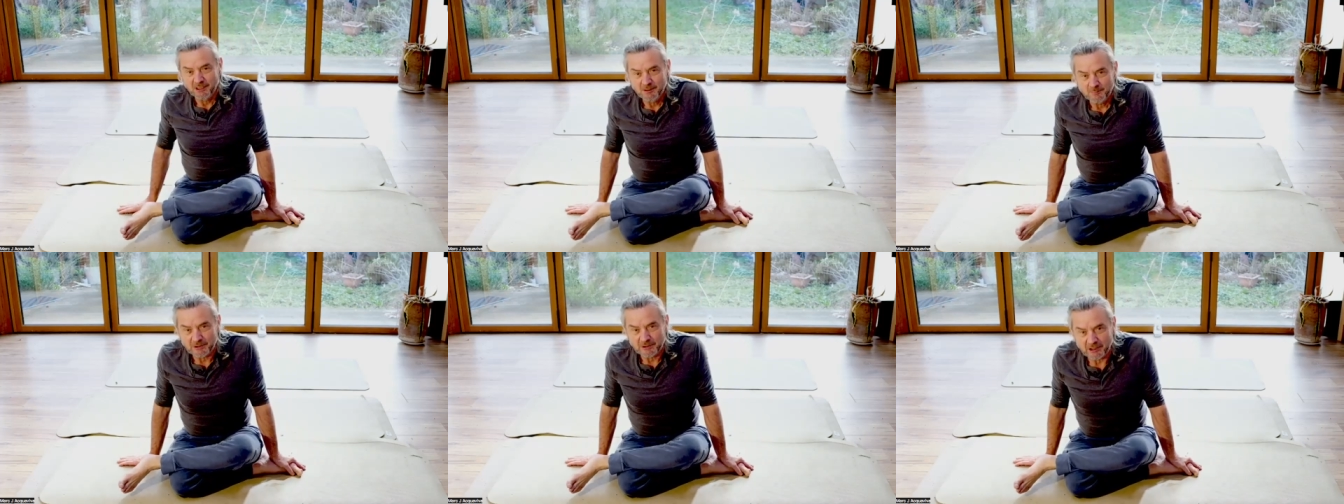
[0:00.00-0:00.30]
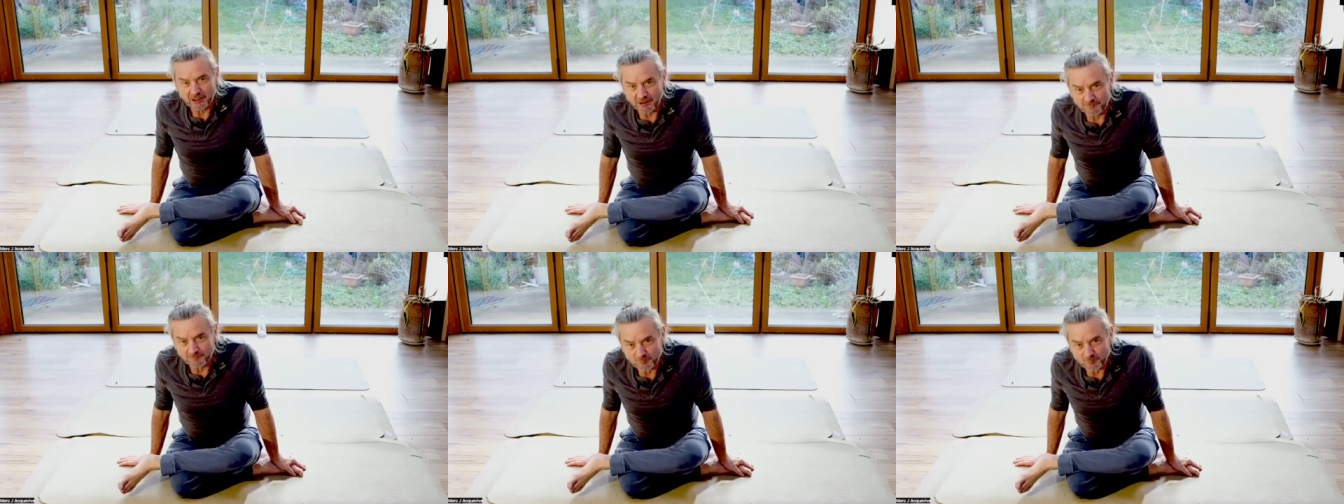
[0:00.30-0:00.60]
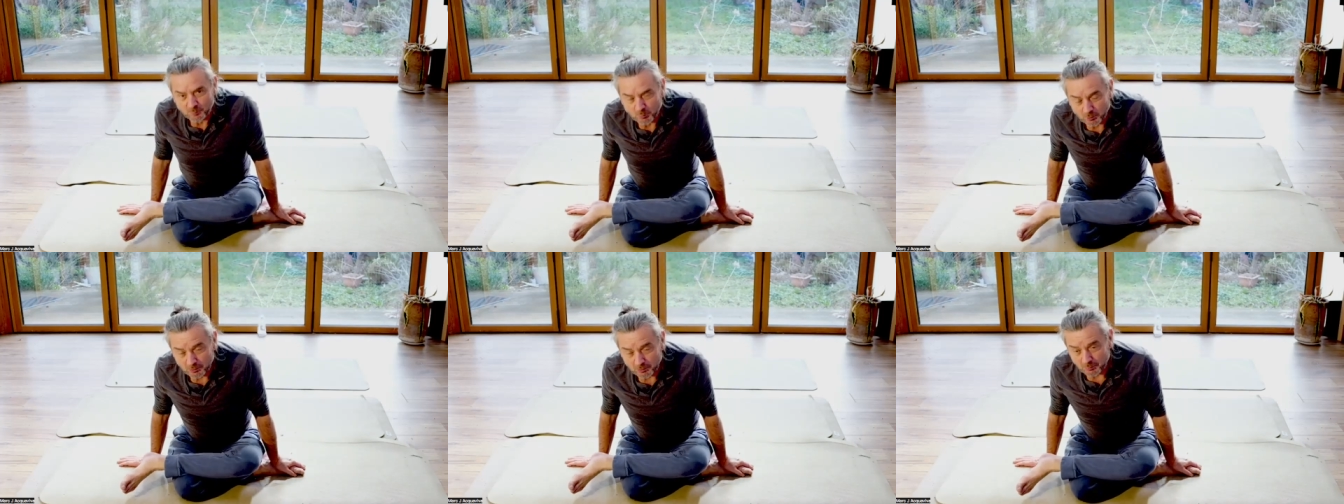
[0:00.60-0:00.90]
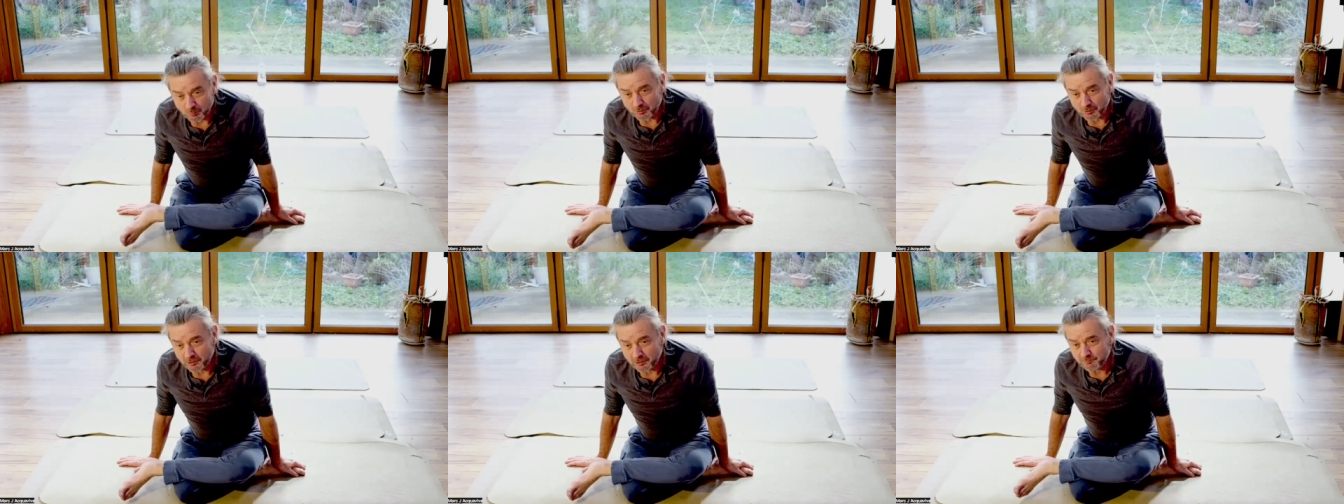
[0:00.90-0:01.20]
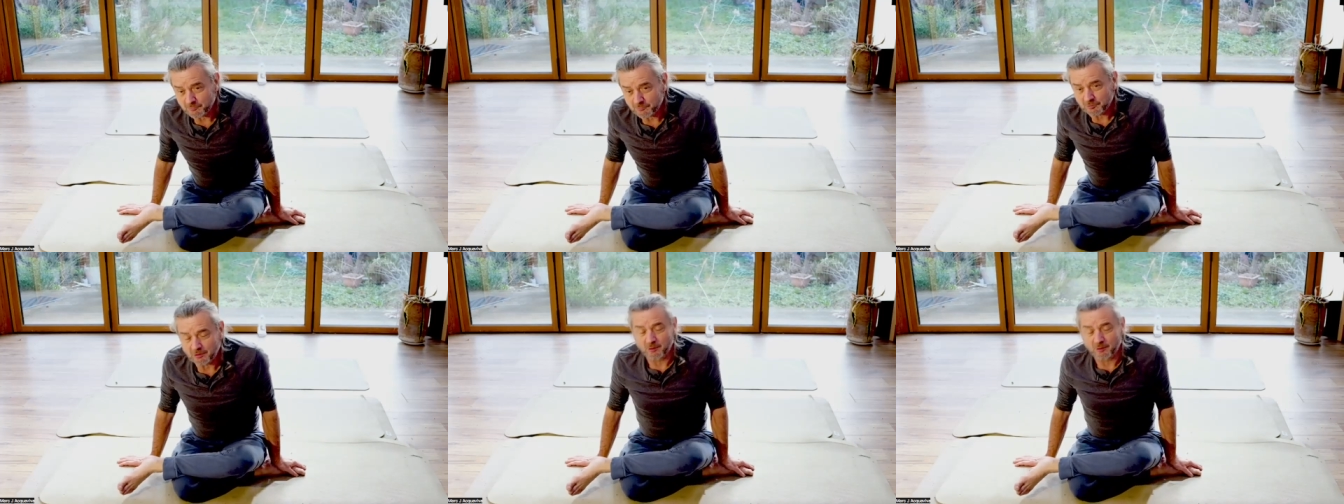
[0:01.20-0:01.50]
but um, what, what,
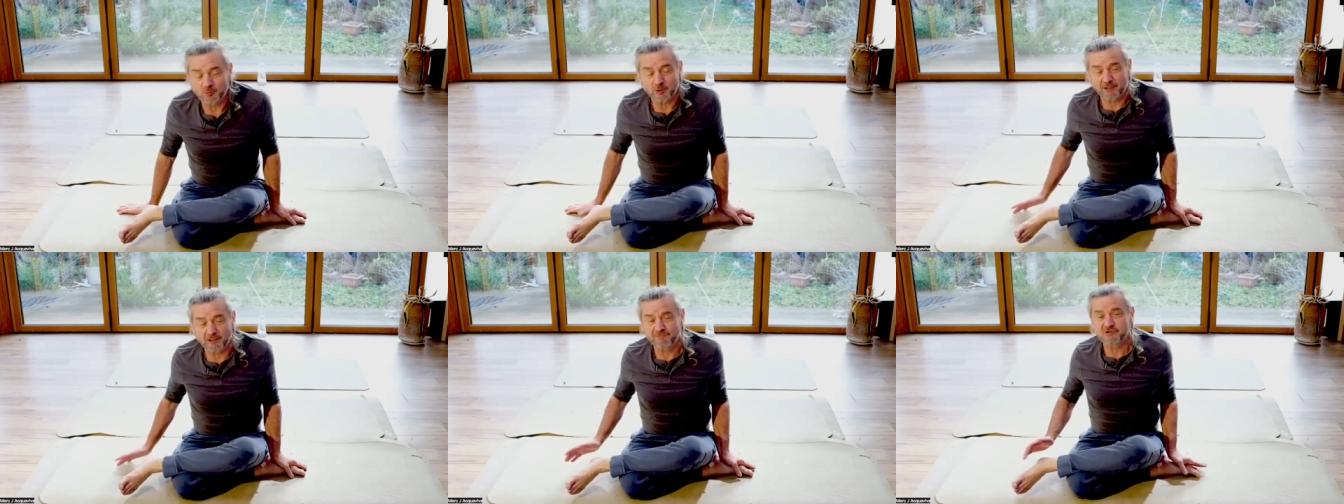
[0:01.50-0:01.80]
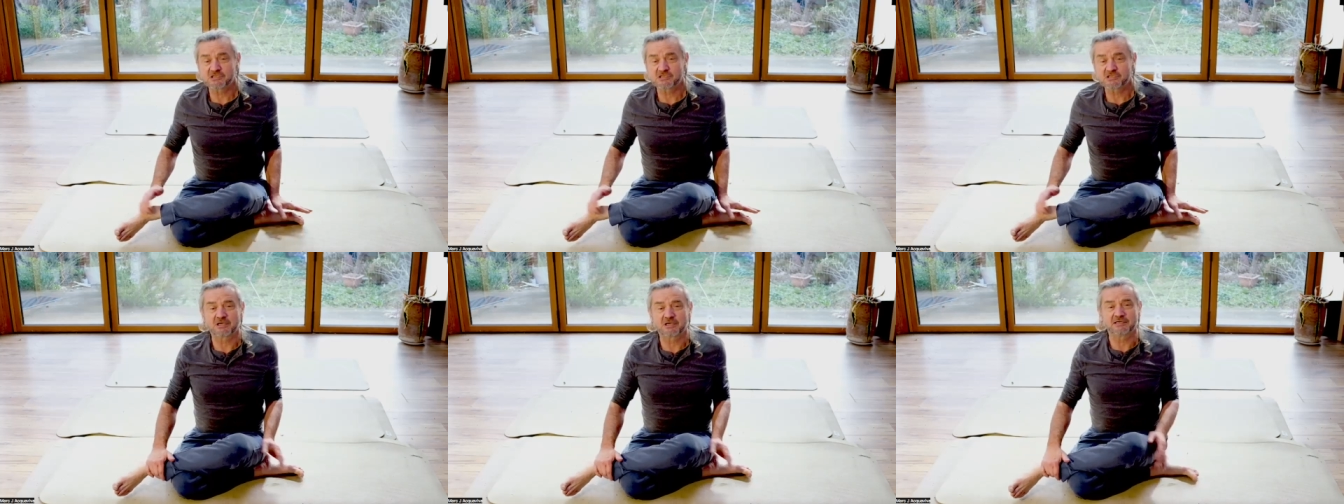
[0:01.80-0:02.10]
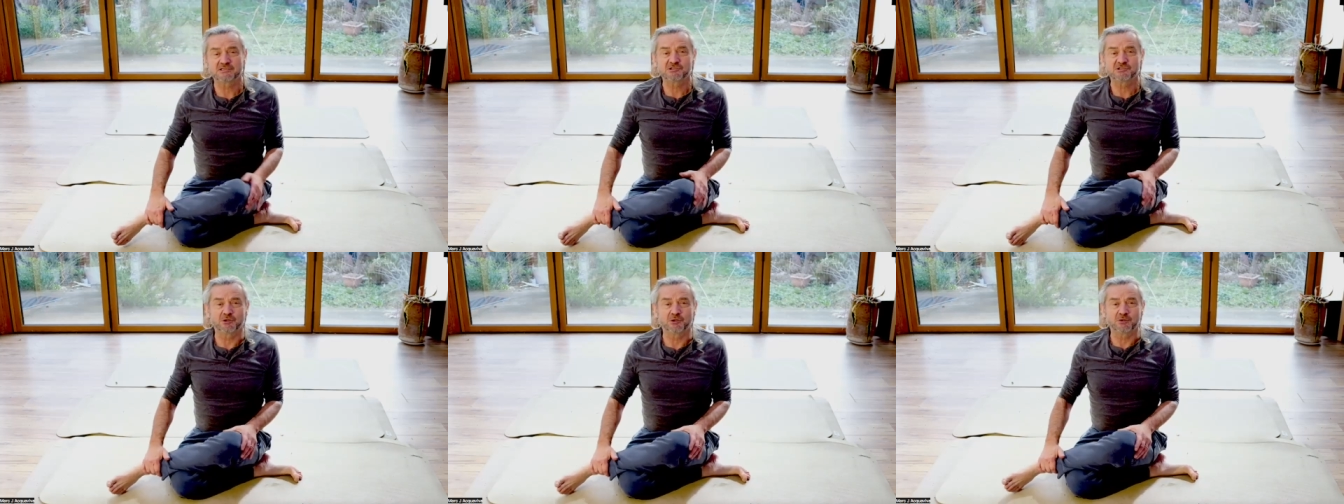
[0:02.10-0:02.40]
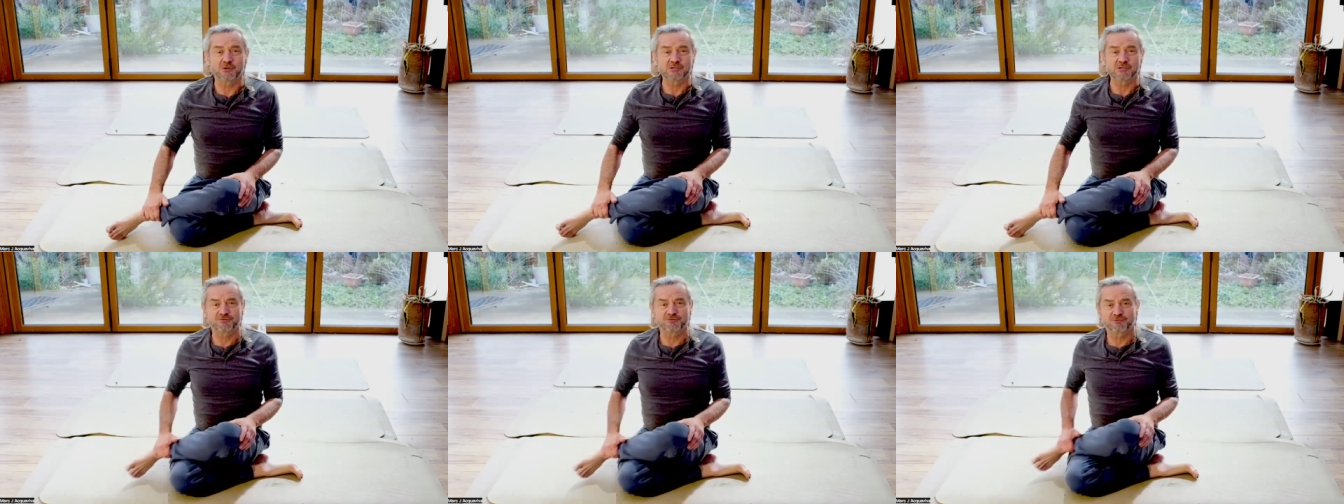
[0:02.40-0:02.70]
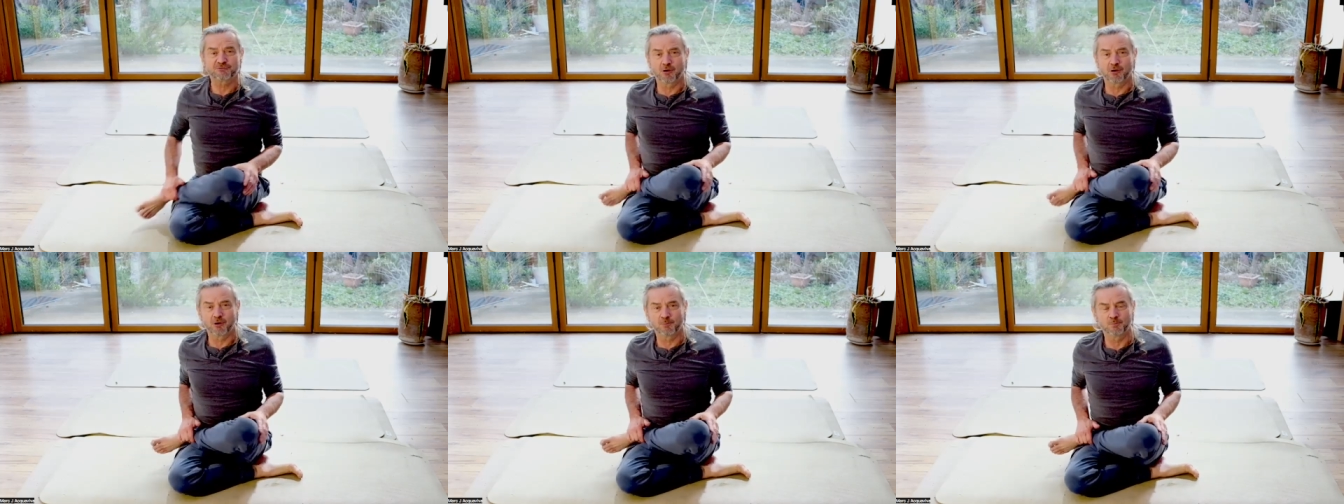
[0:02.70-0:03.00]
I'm, what I've decided to do is
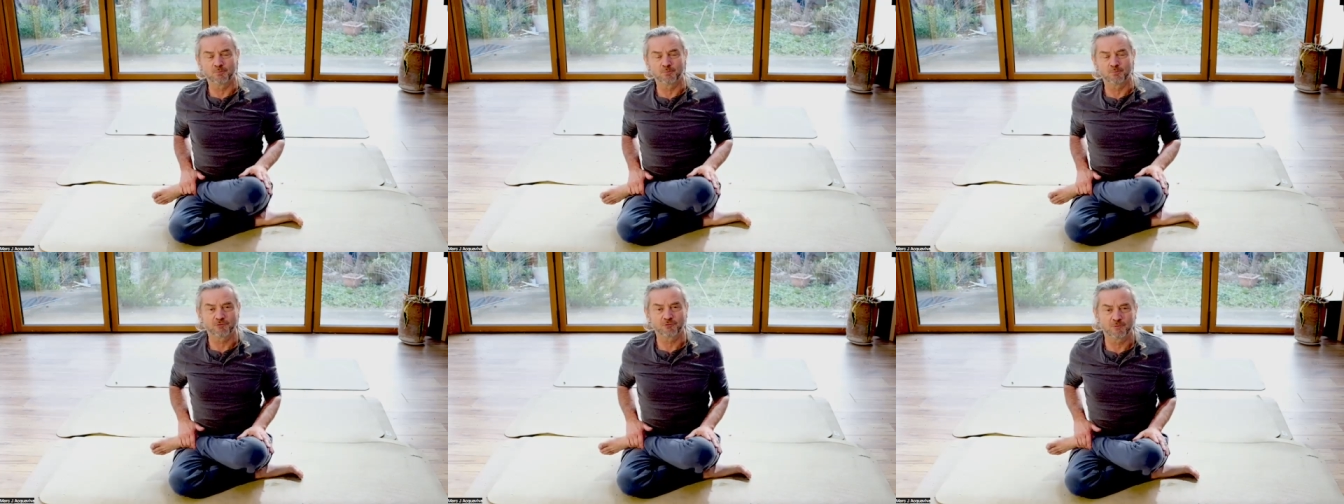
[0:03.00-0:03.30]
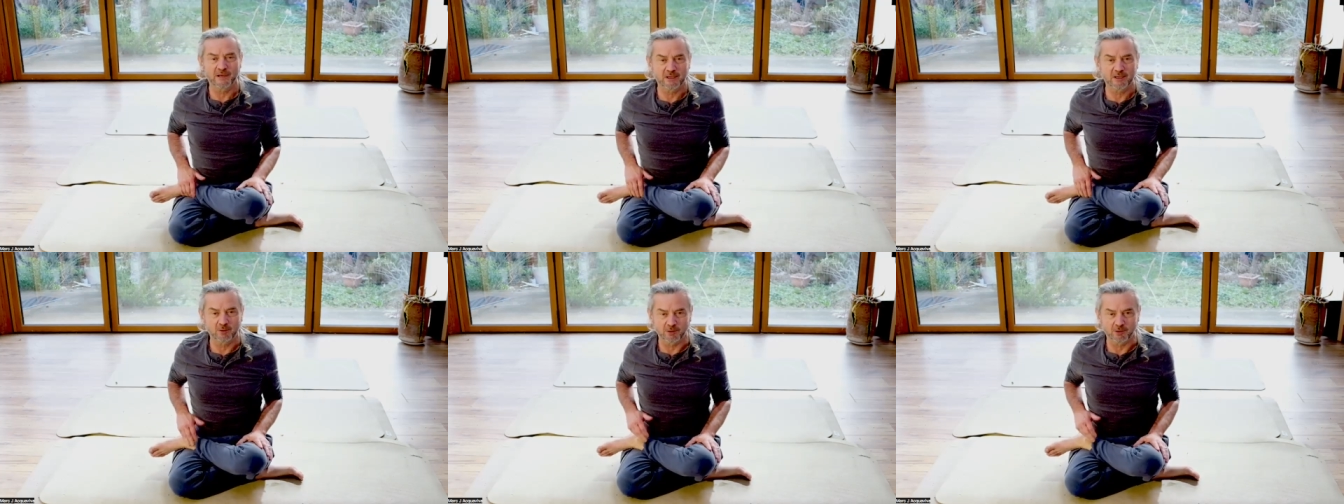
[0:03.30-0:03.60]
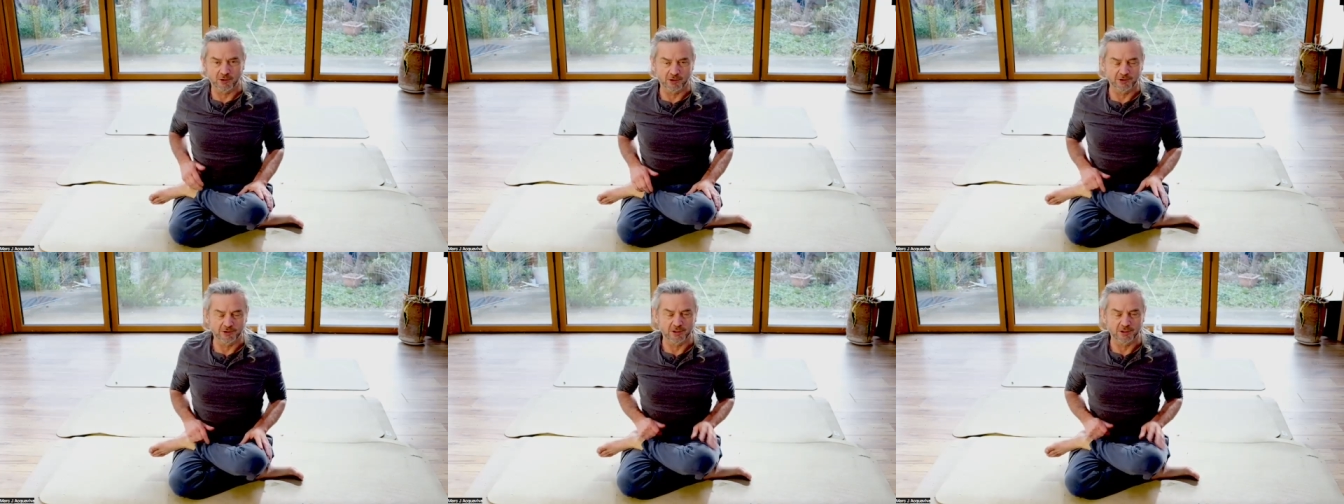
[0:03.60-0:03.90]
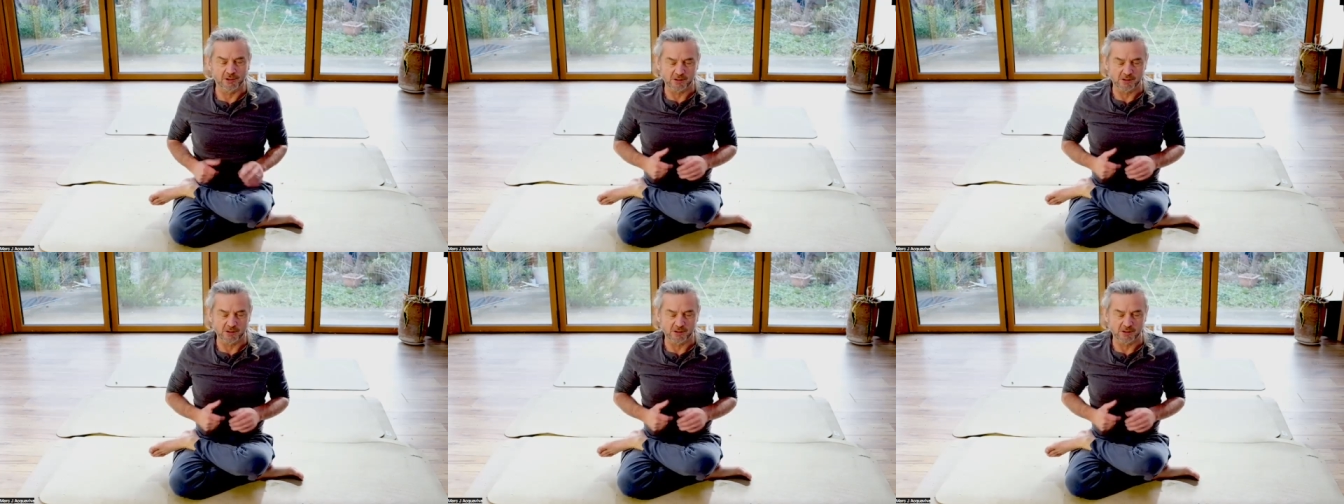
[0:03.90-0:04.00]
from, from now on, I,